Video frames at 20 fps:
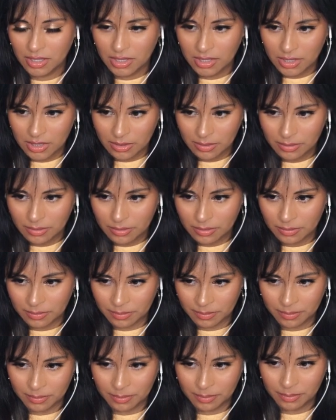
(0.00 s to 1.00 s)

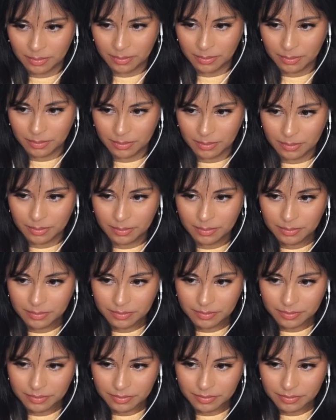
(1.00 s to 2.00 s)

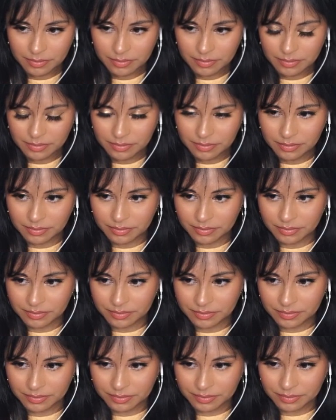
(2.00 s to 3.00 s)

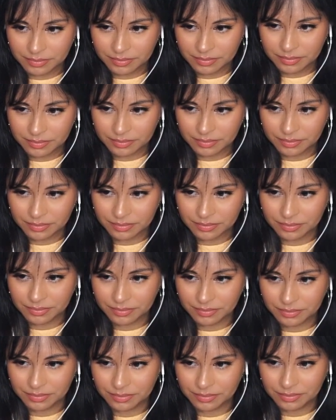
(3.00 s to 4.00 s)

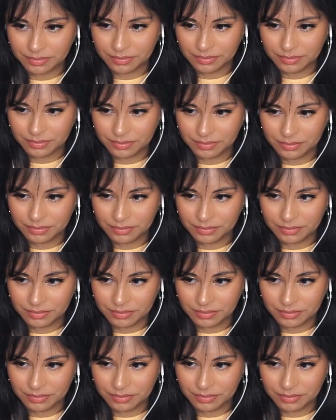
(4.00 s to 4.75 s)
No one is speaking in this clip.